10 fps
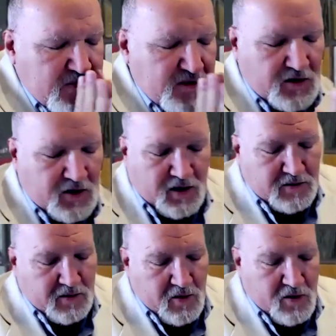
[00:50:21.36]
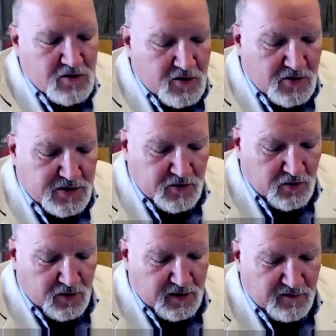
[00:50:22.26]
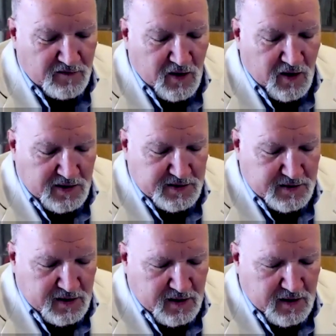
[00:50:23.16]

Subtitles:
Dear God, and all those who we have lost